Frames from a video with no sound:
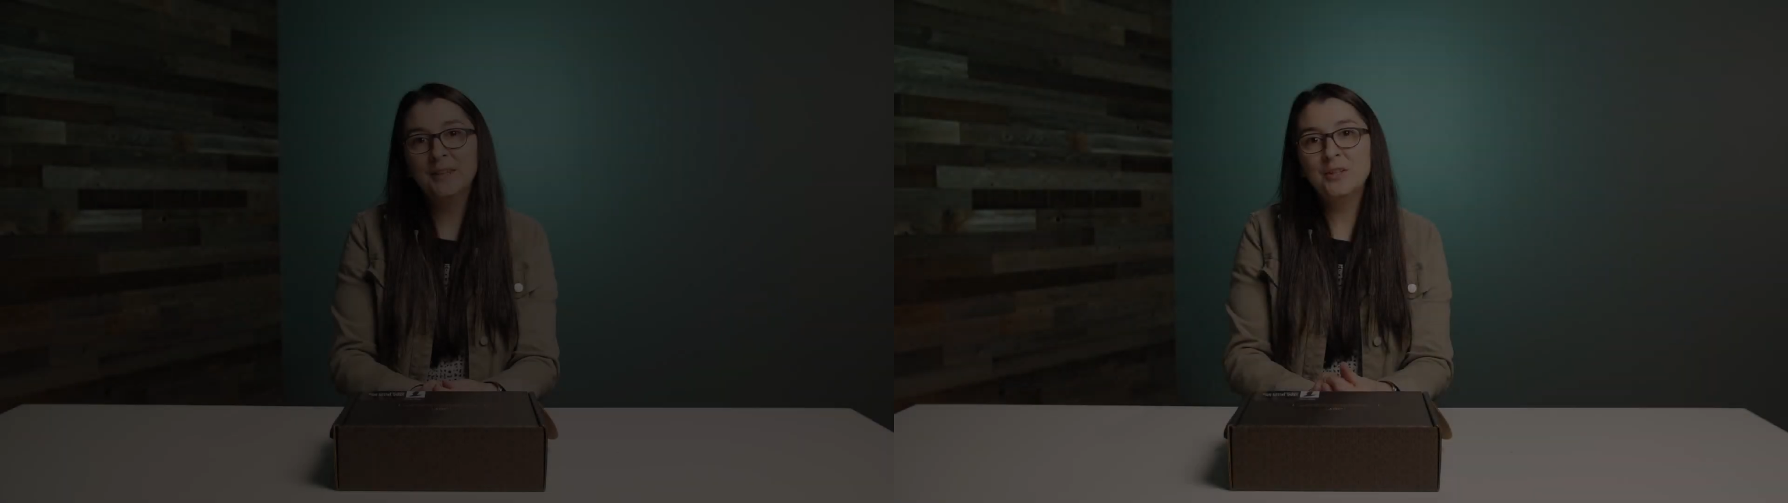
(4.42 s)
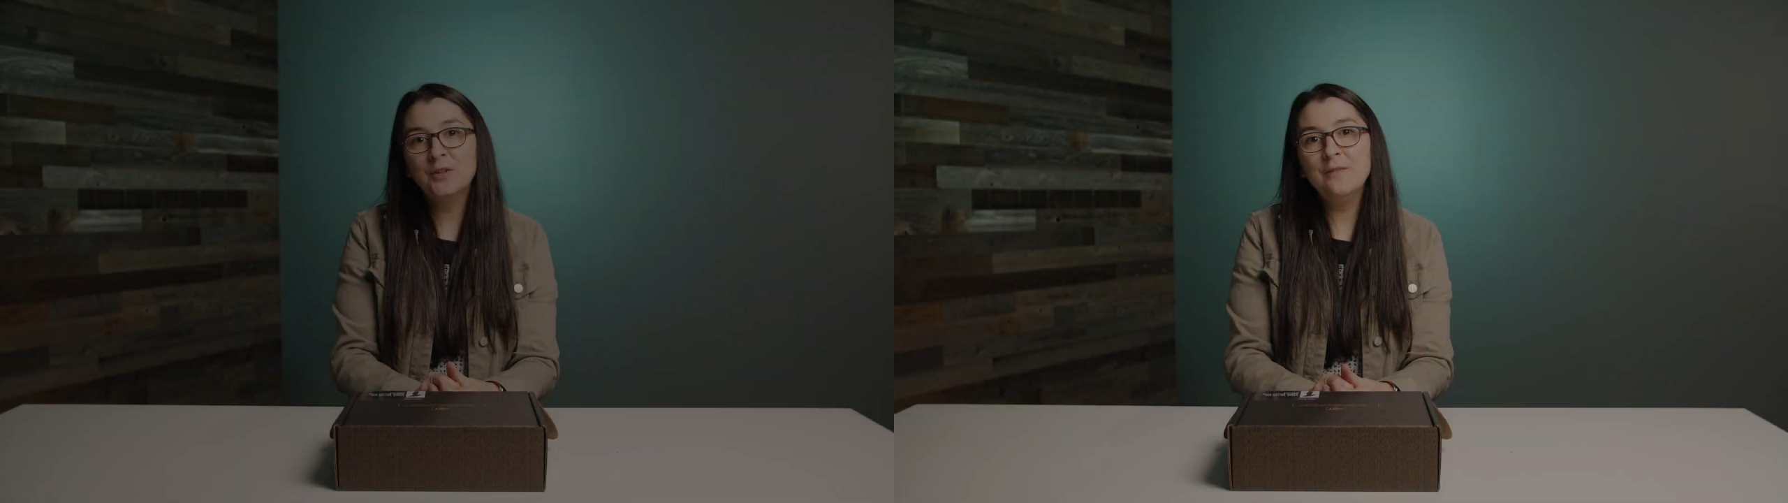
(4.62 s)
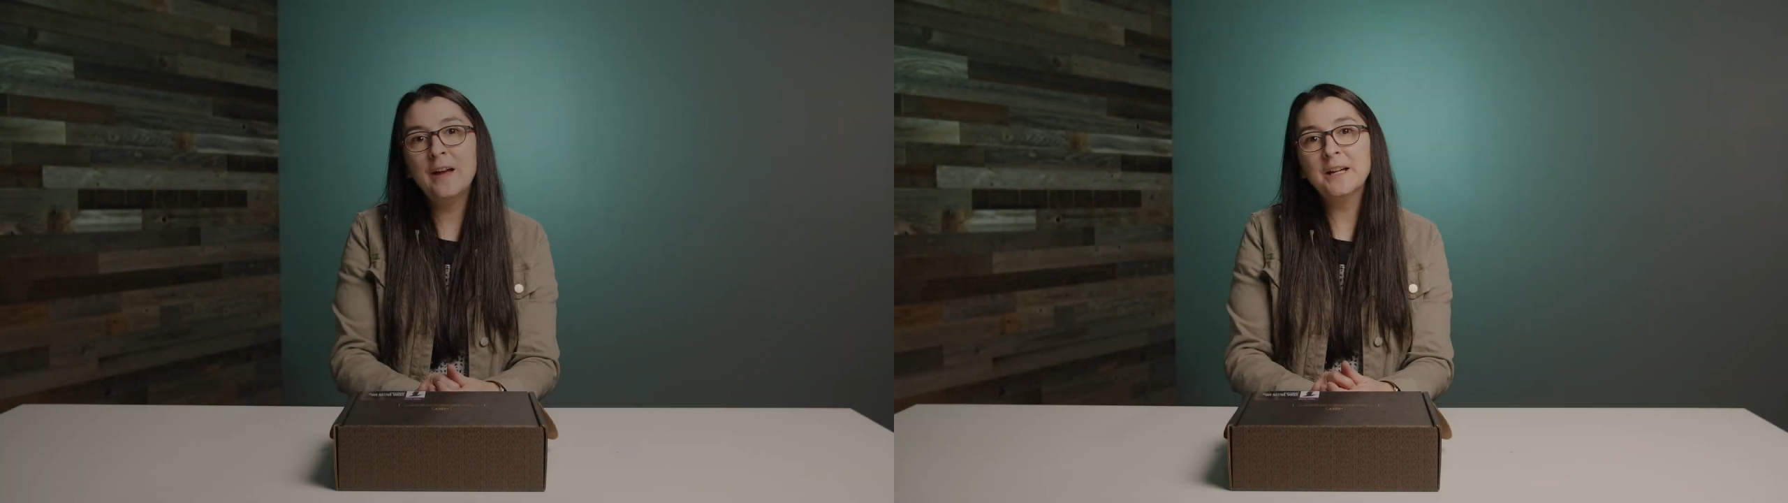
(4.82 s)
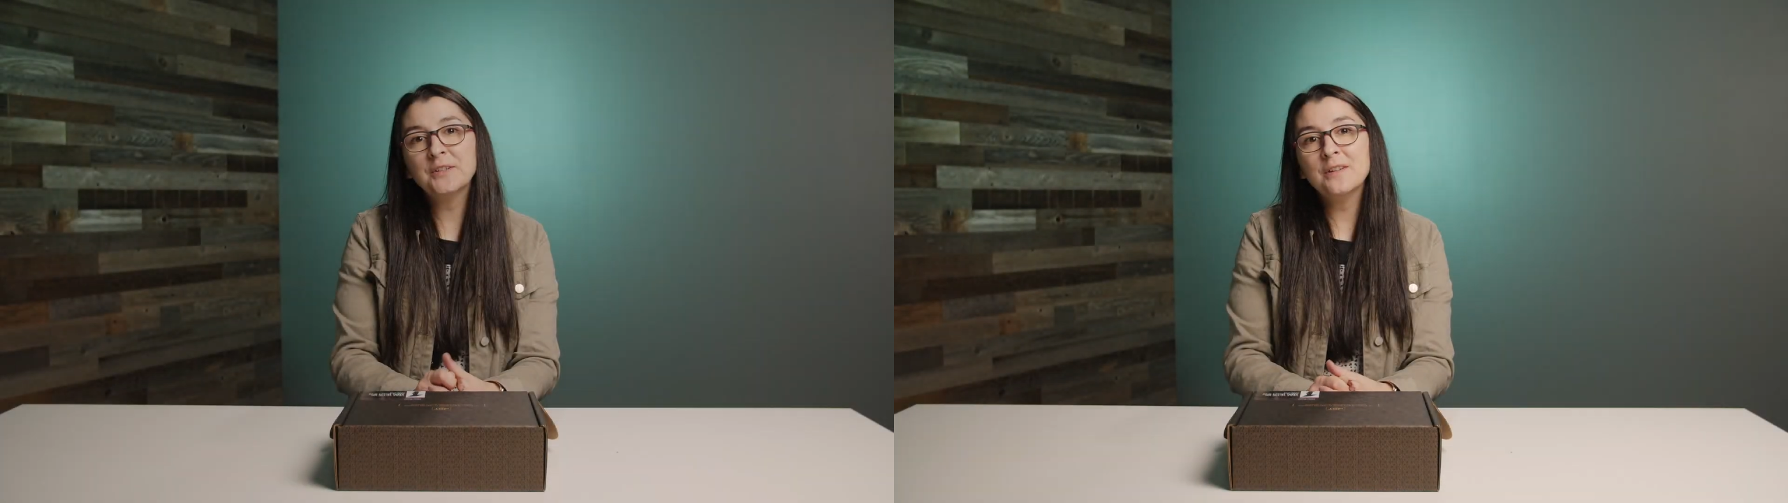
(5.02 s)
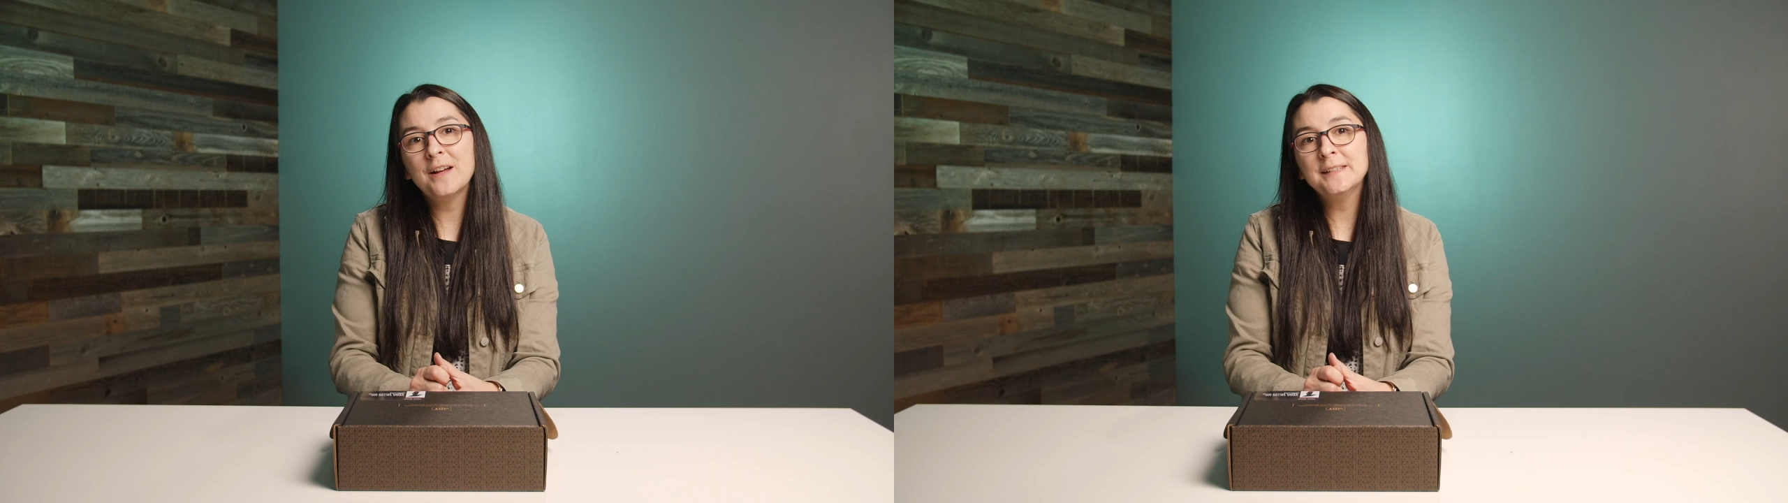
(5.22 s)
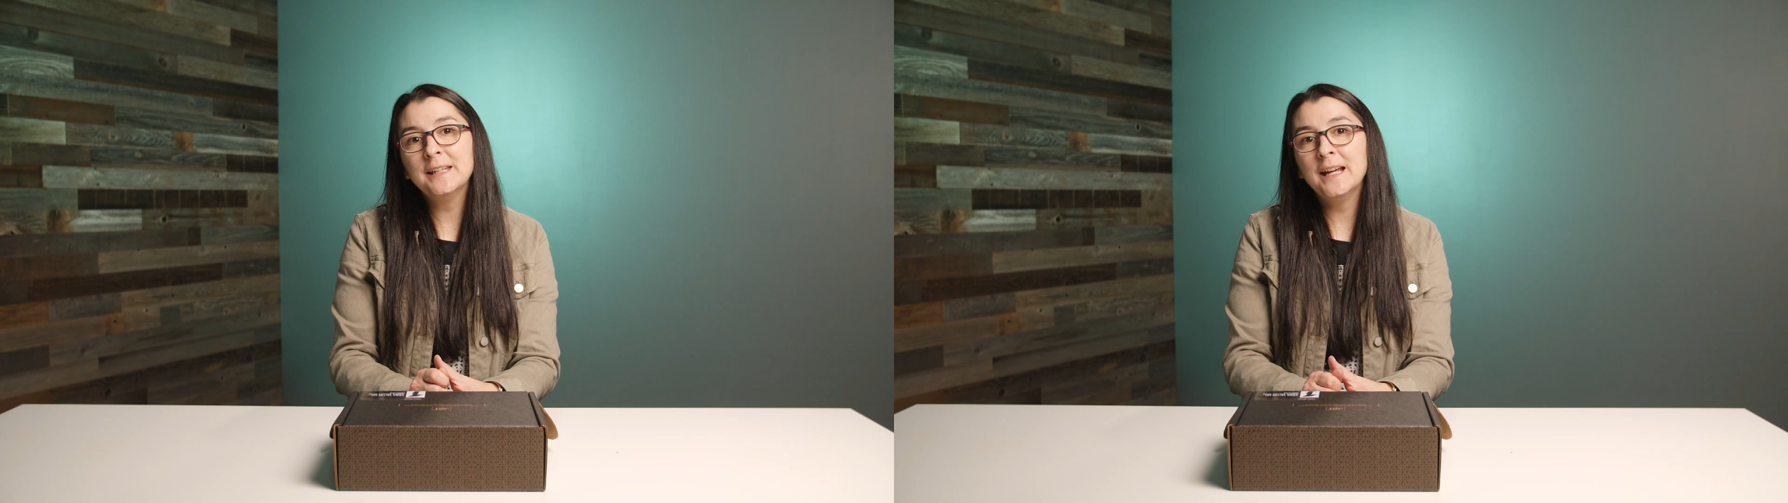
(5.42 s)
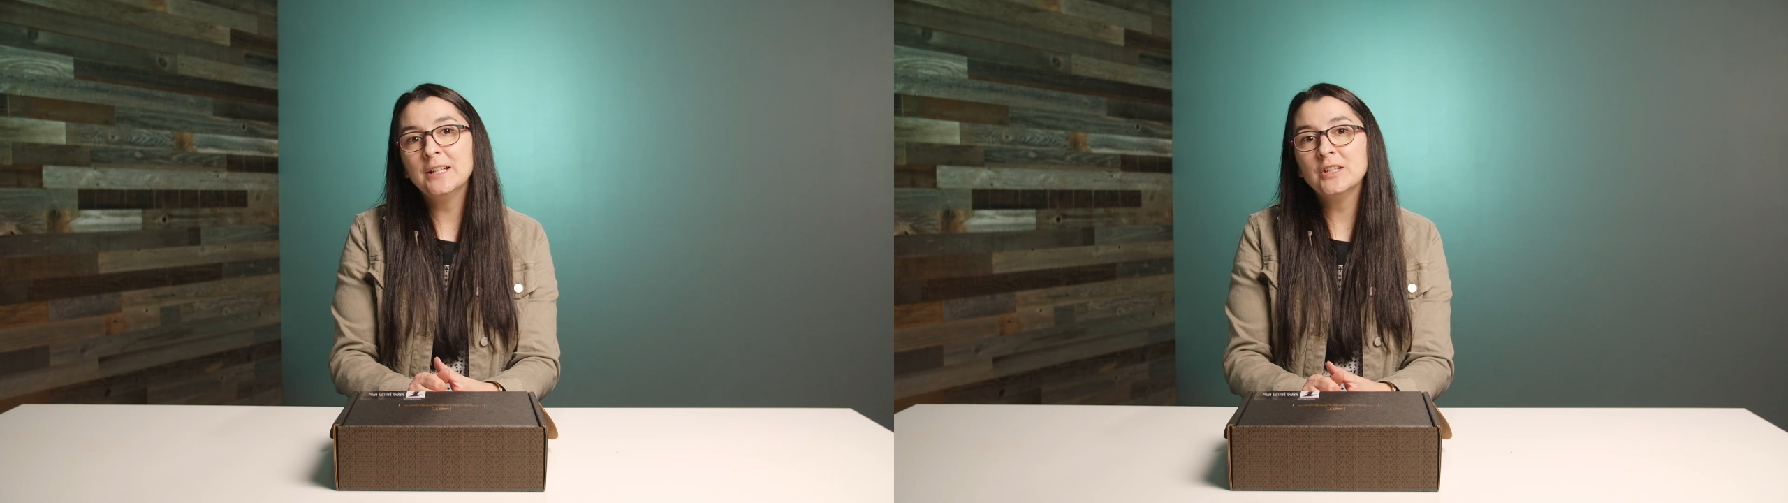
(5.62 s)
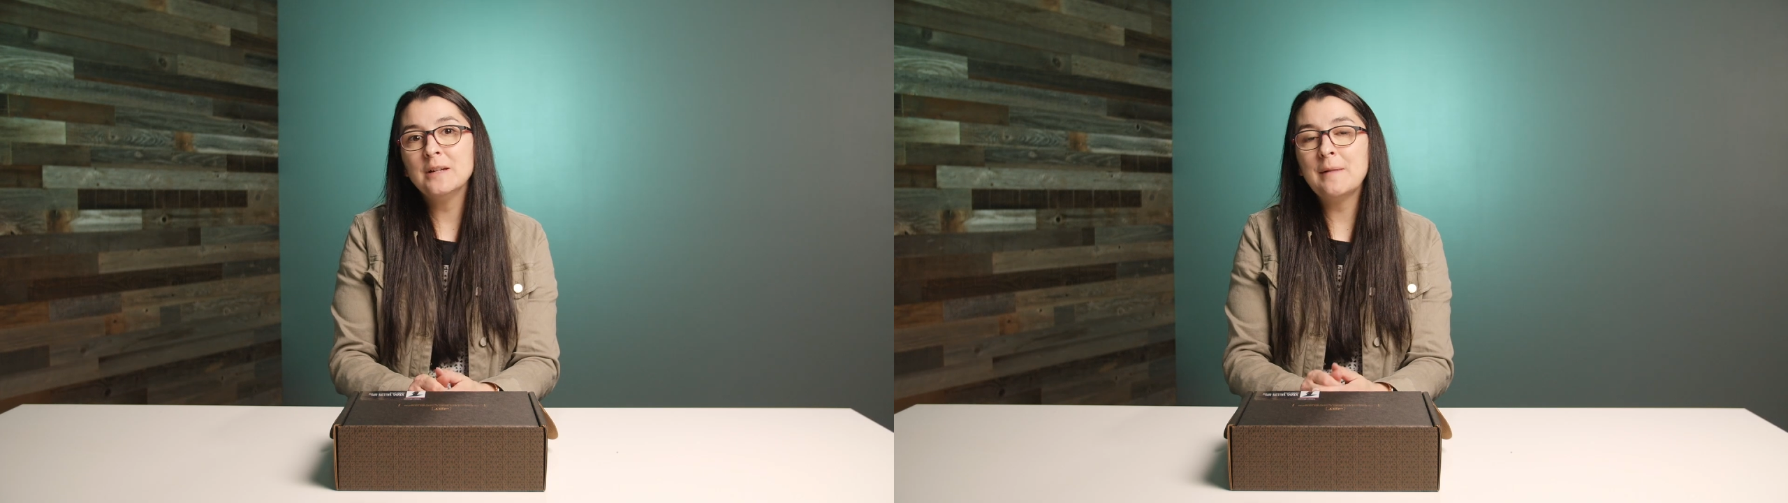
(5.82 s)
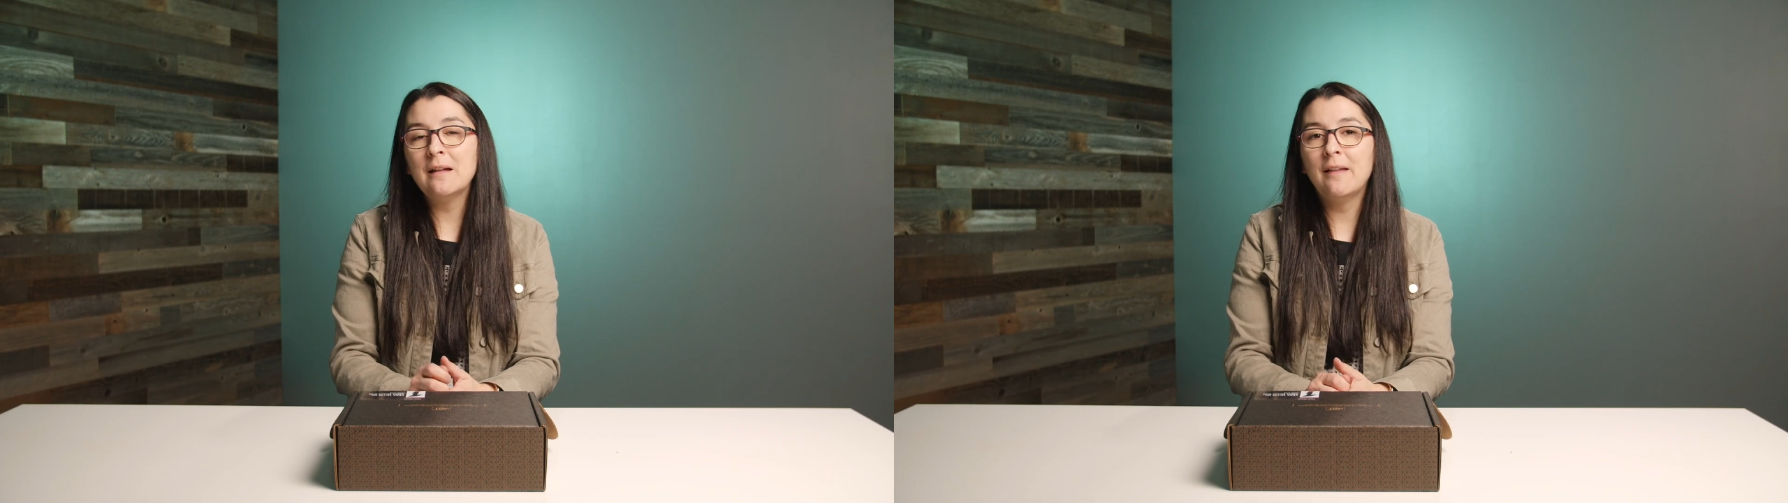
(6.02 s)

The Joy Factory VESA HD mount